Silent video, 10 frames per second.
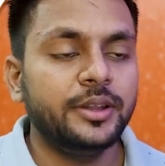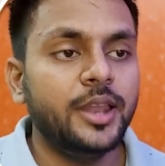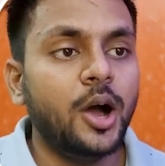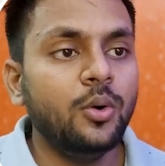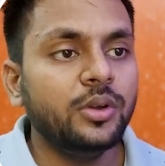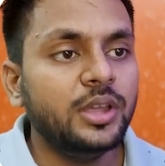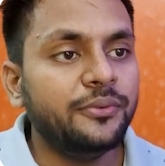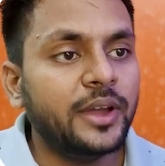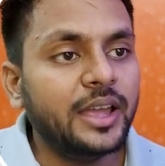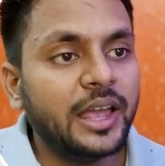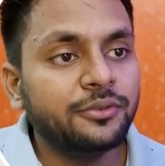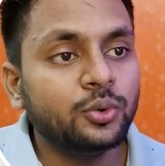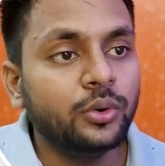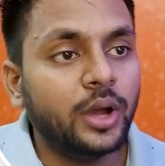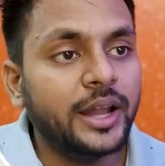Now if I have
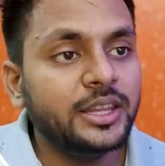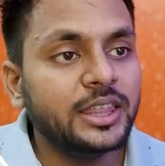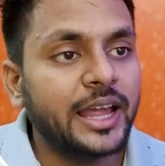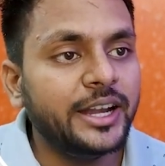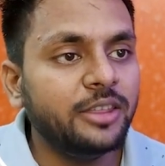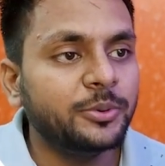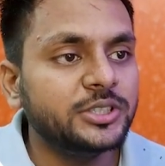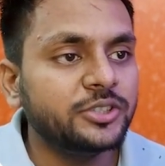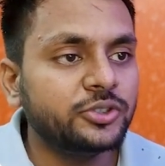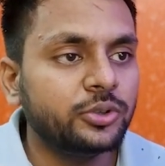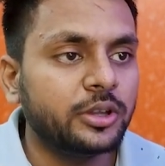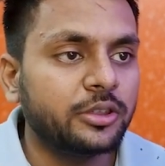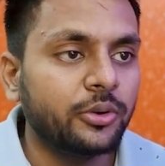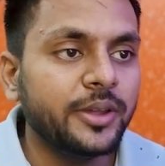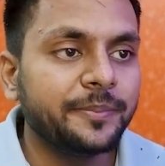to, and this head is pointing to this,
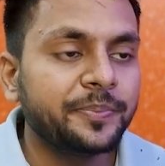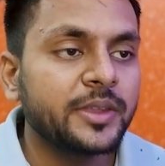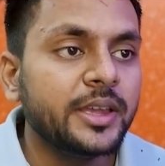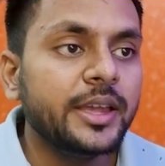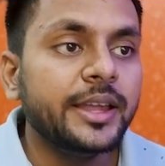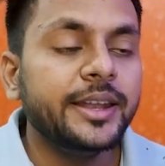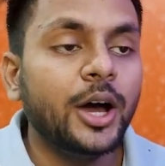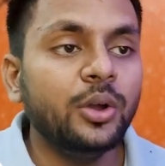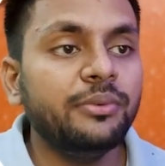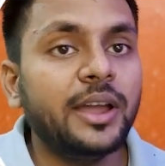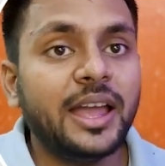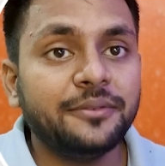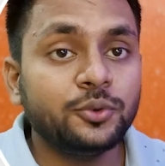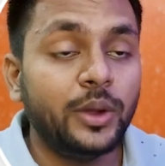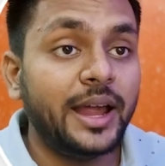okay. Now if I have
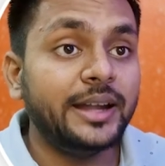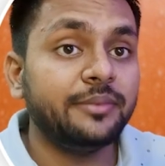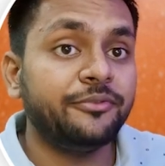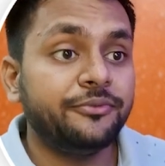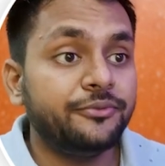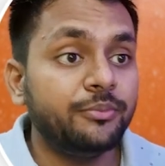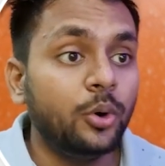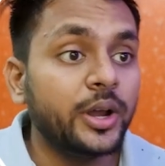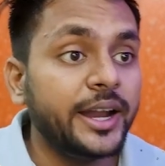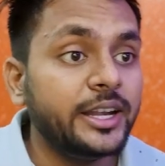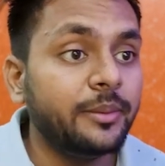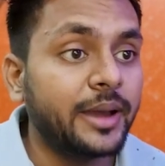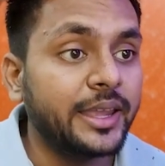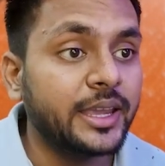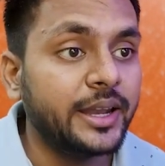to add more item,
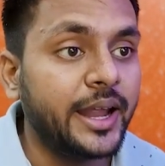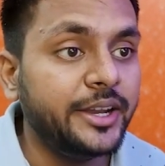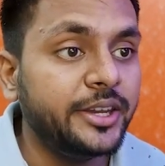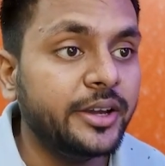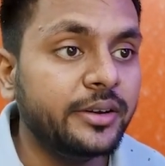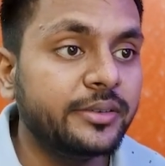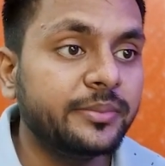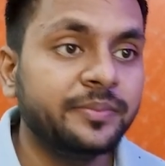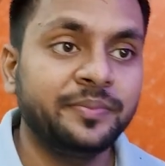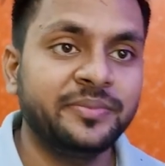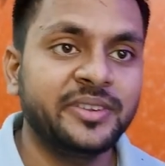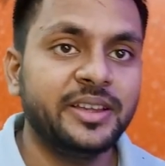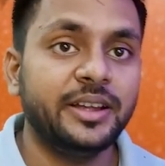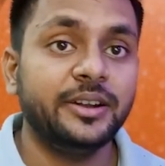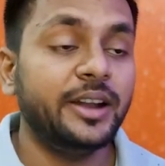I can add it here.
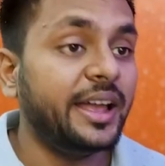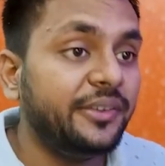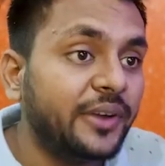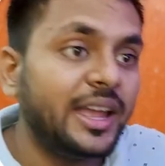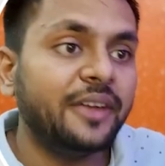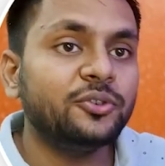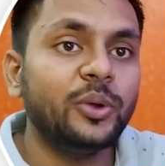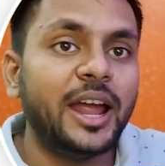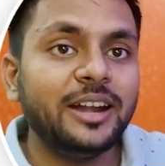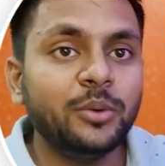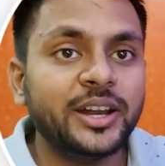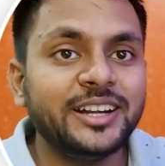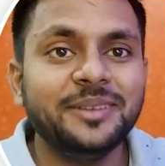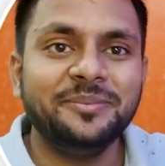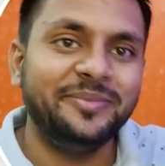If I have to add more
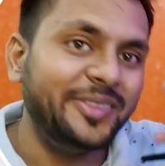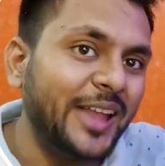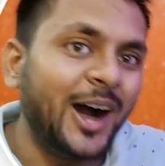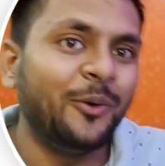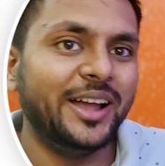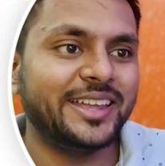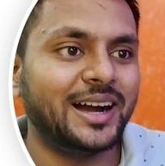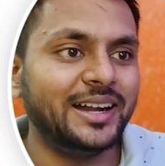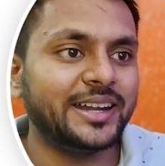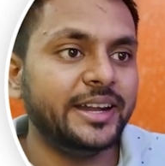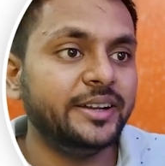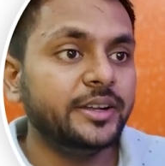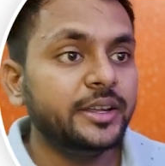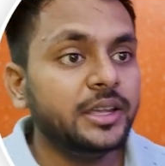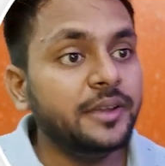item, now I can't add.
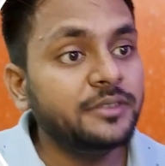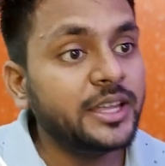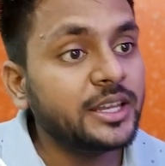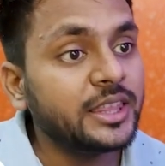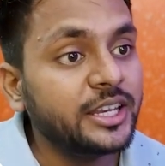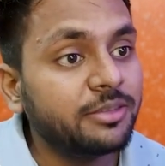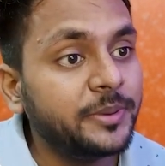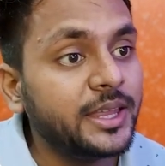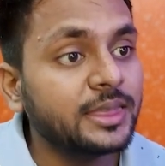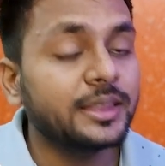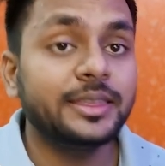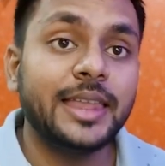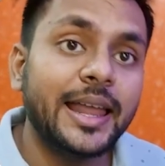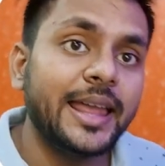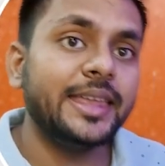If there is an space,
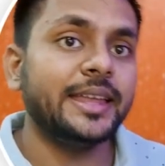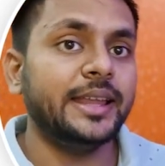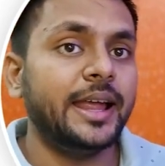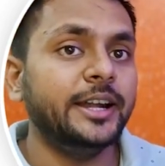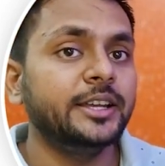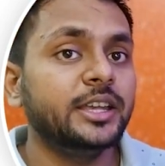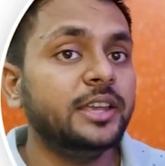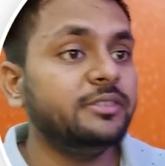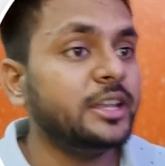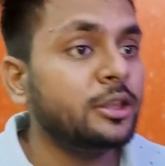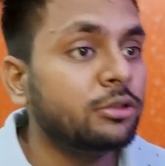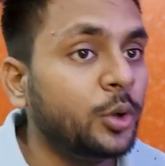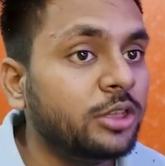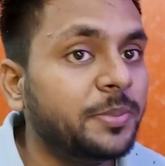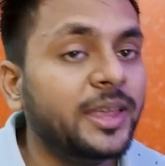then I can add. If there is
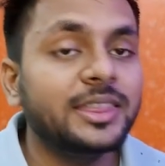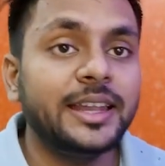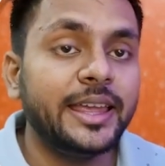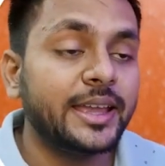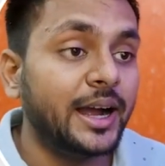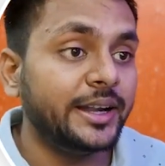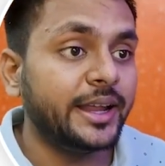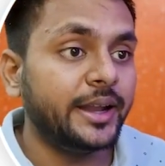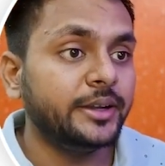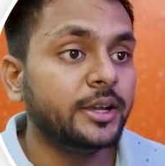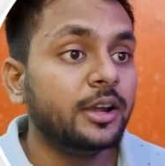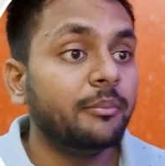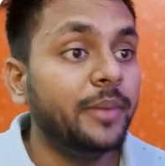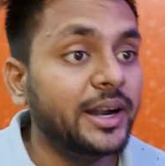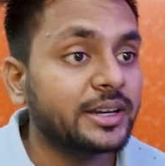no space, then I can't add.
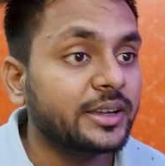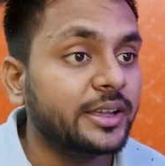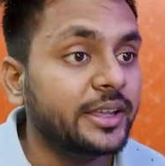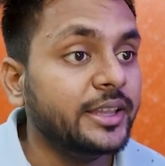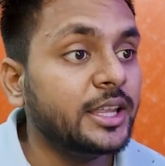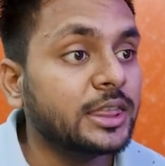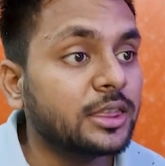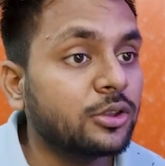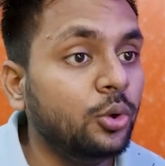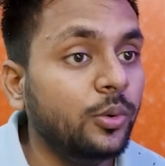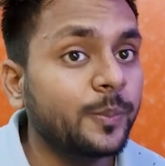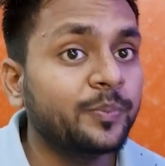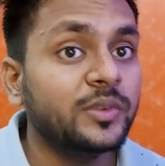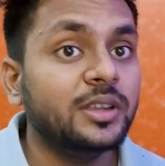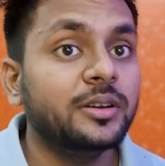But in the
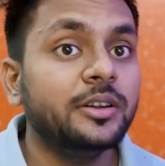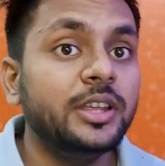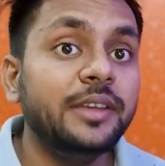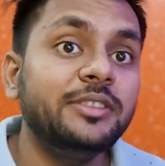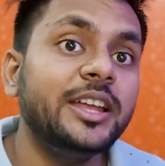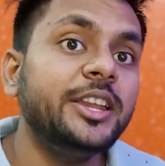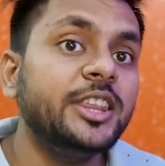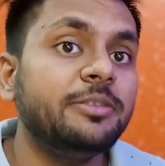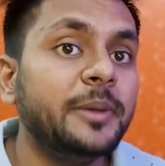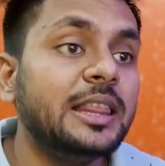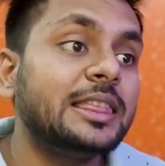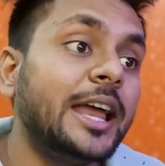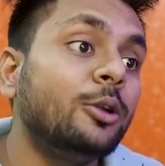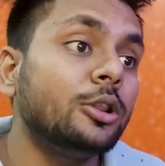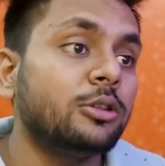queue, if there is space,
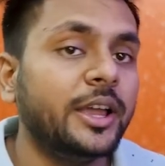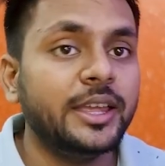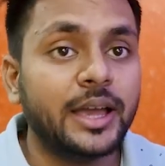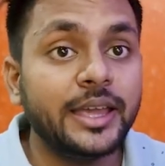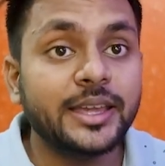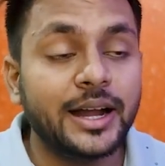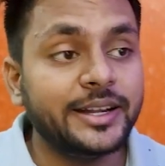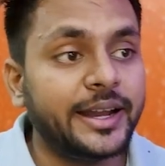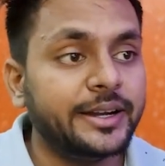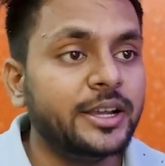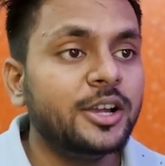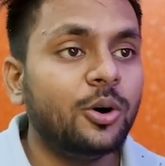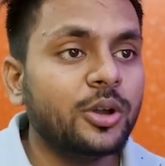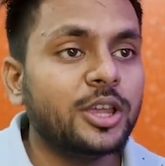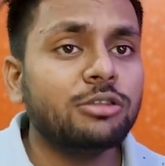then also I can't add.
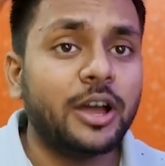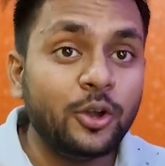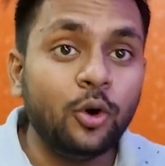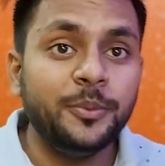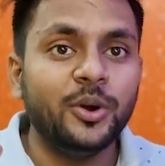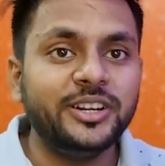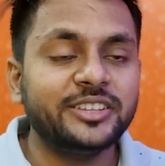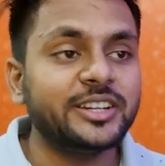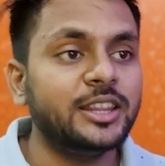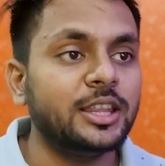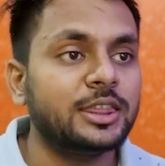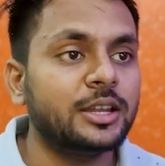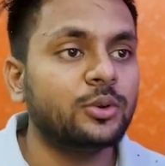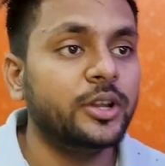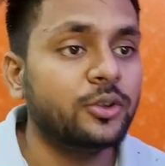Okay, so I hope you understand the
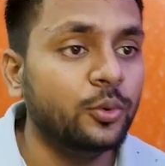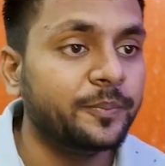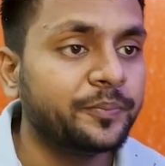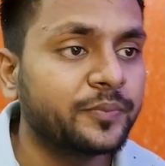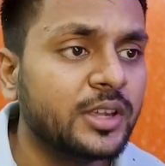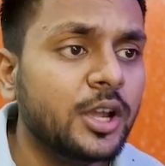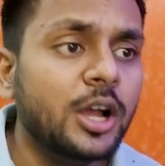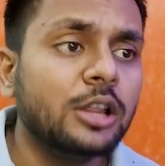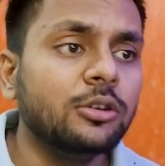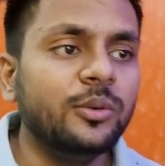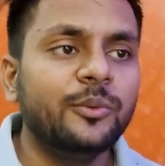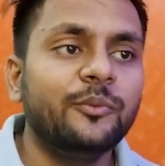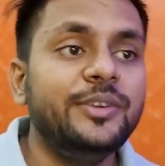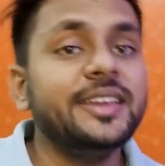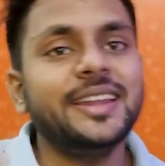circular queue. So
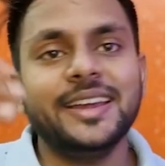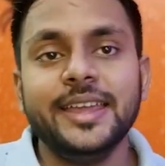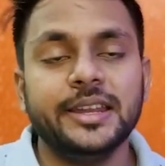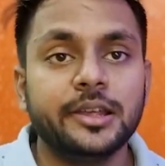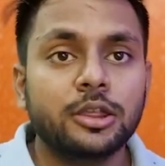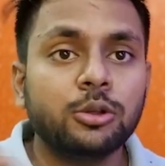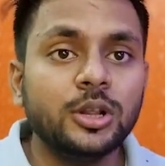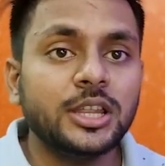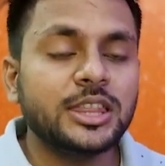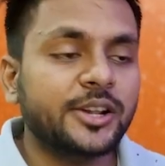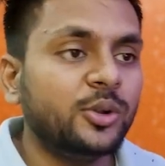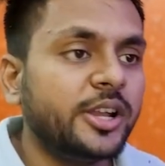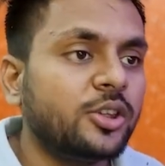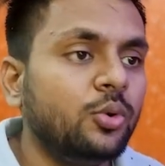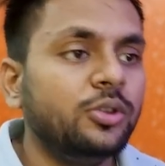we can again solve the
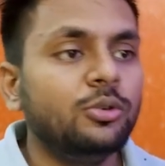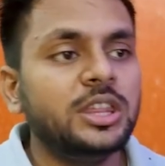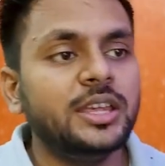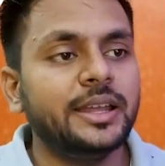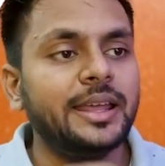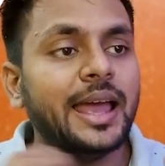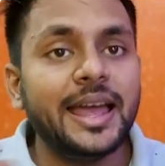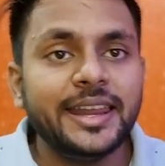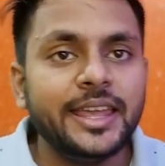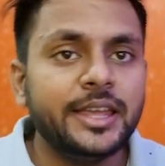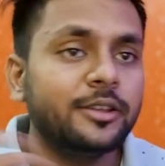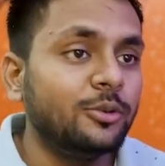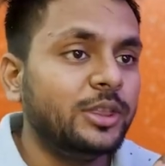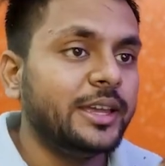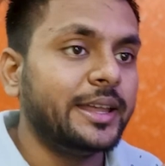circular queue using an array,
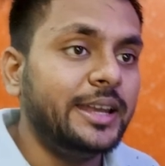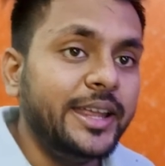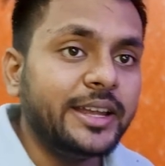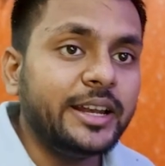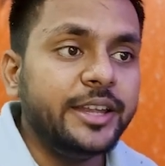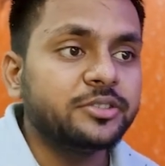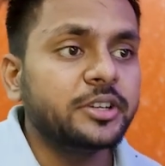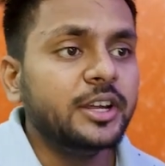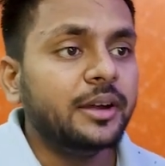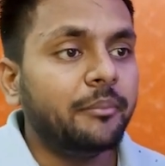using a linked list.